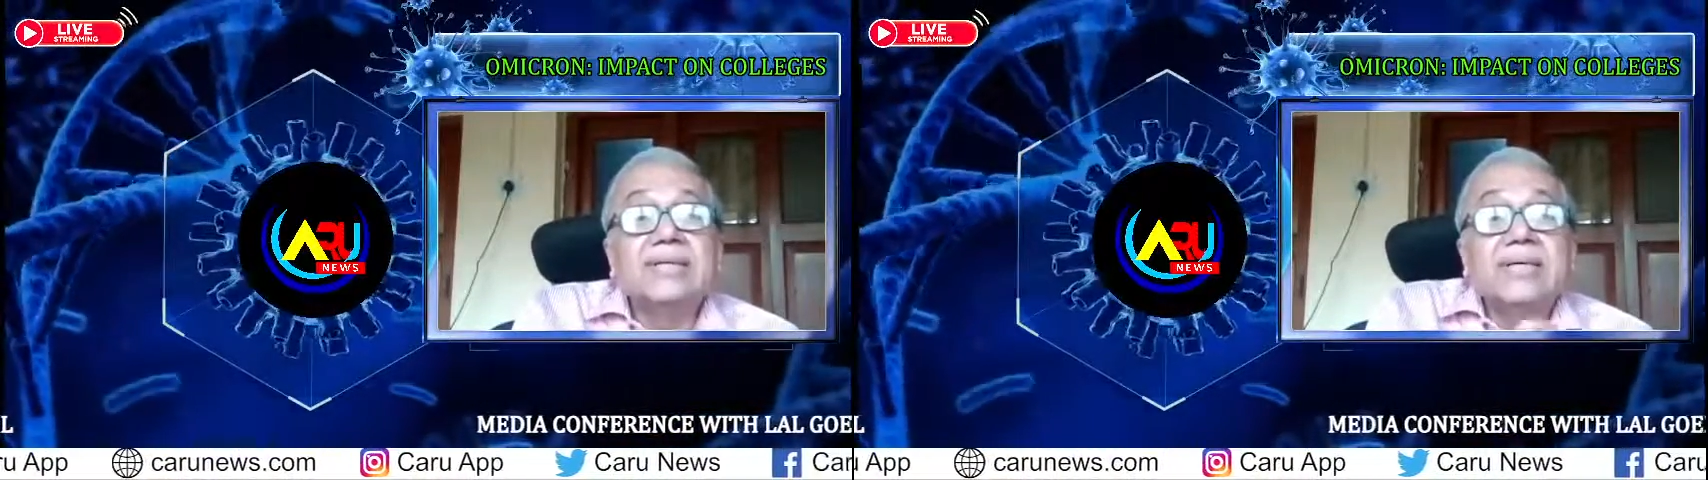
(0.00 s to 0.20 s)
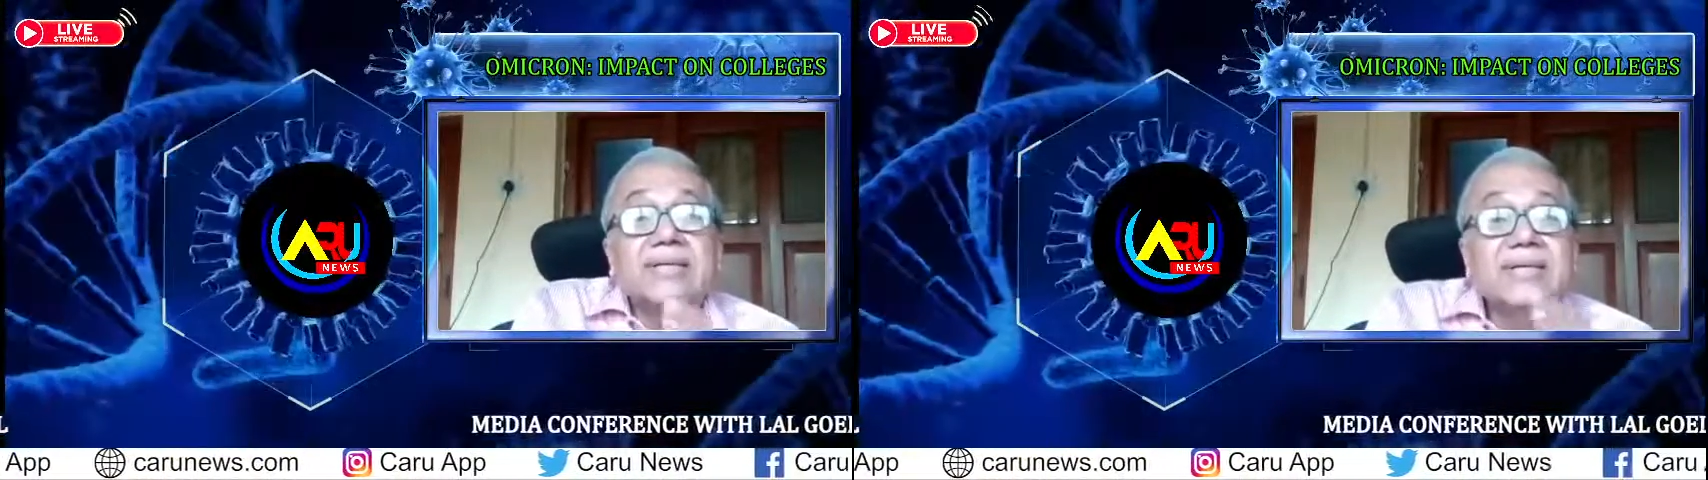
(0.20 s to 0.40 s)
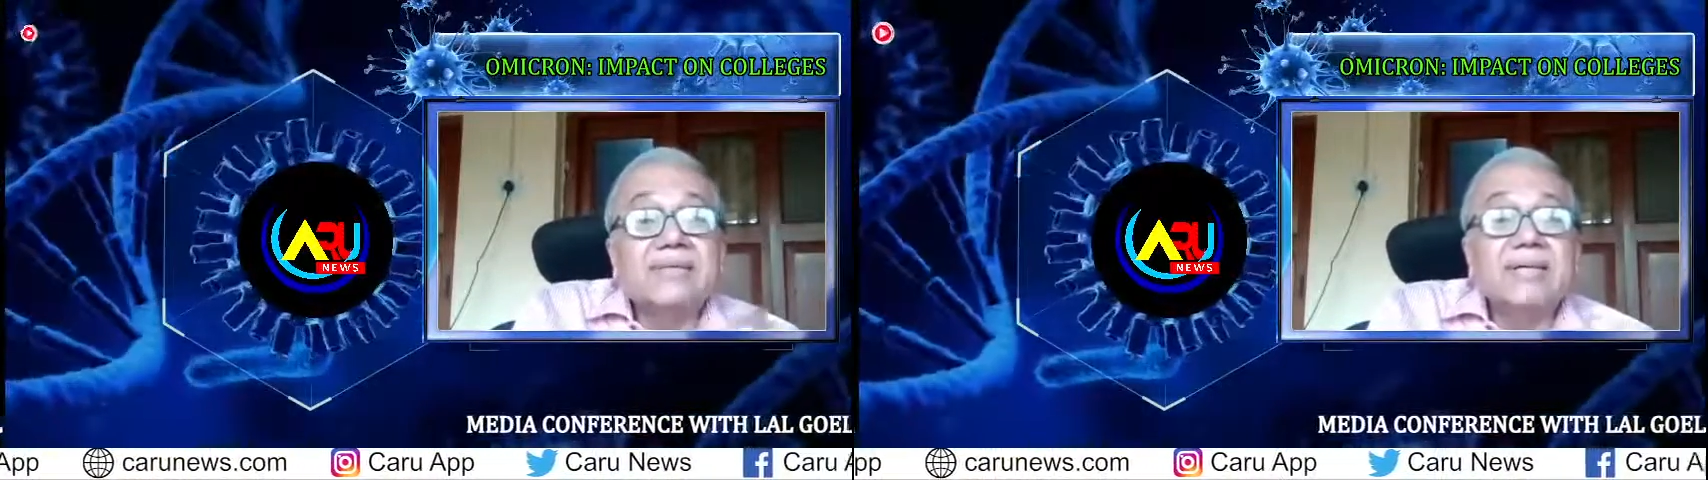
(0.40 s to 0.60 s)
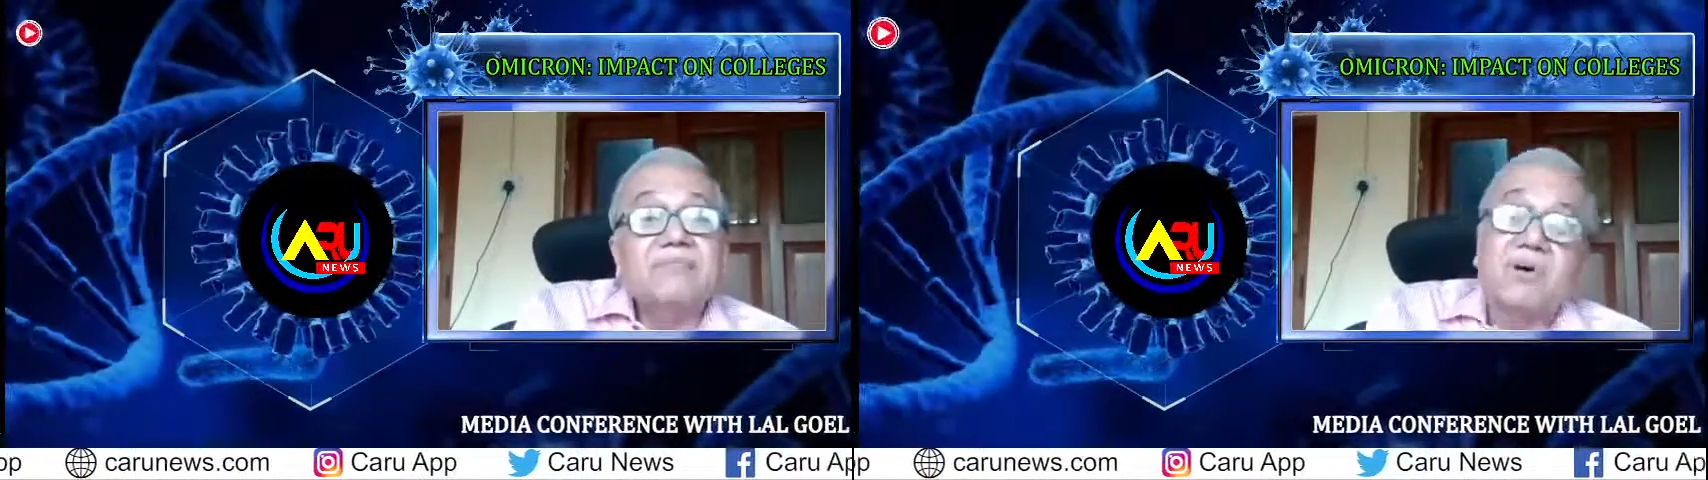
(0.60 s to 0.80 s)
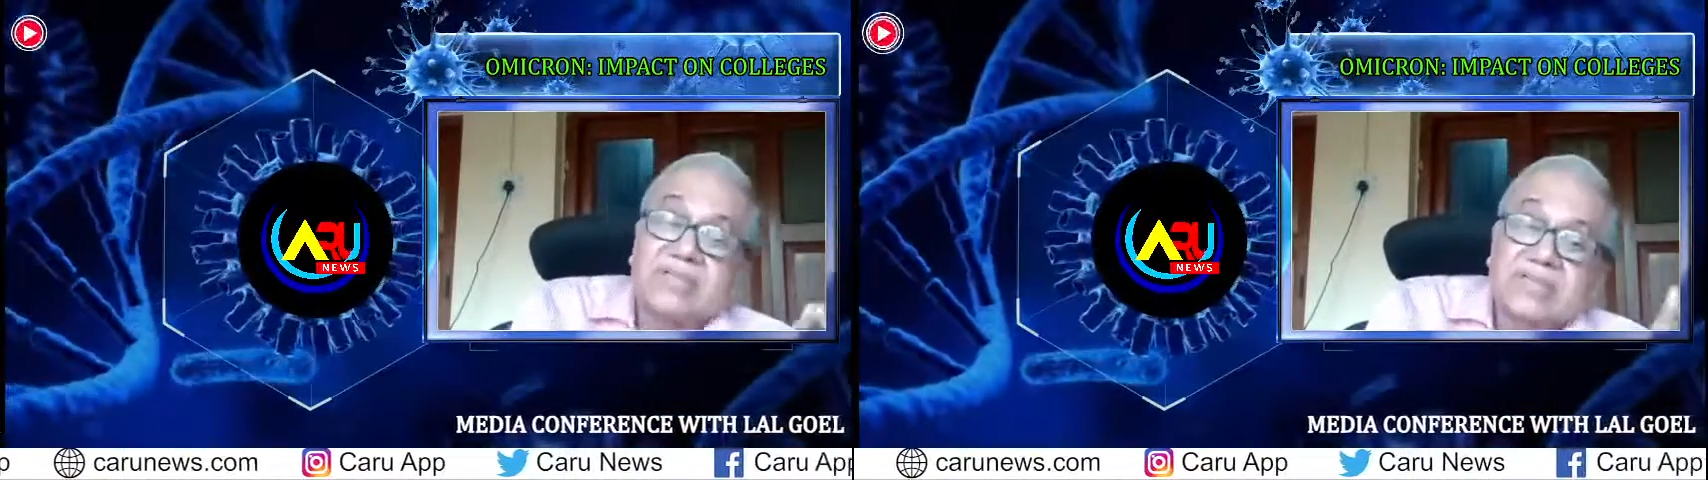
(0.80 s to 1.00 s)
that anything
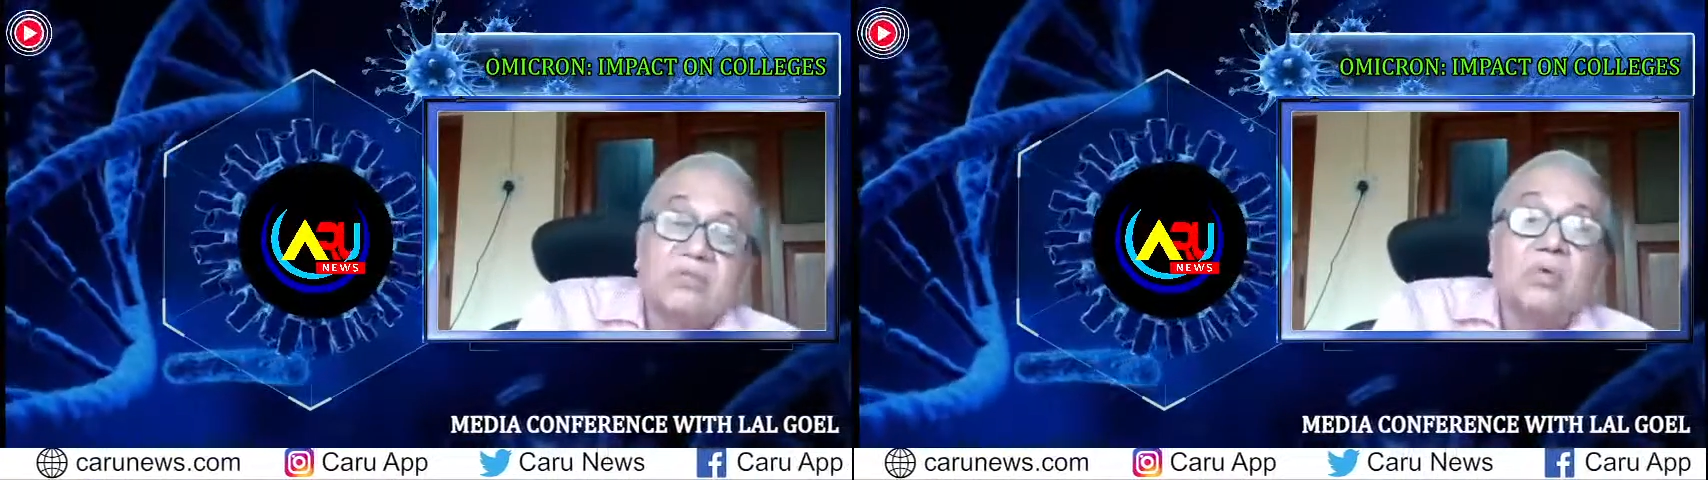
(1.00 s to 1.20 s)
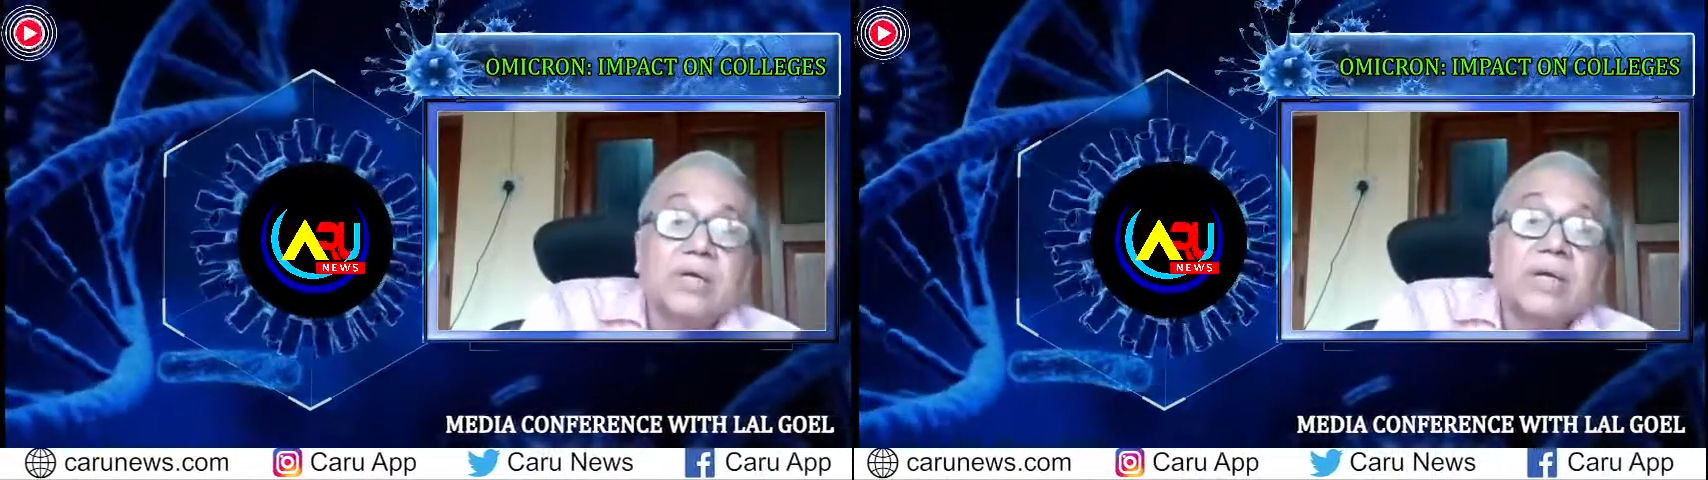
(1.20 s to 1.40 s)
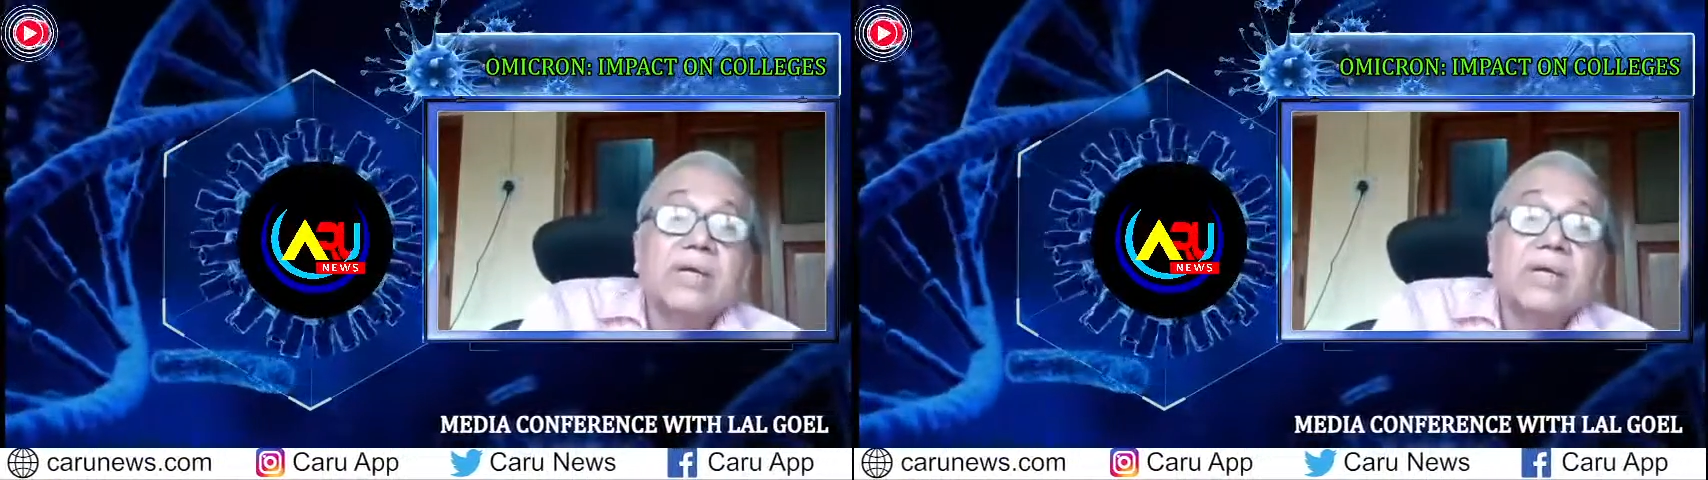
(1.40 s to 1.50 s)
foreign is good.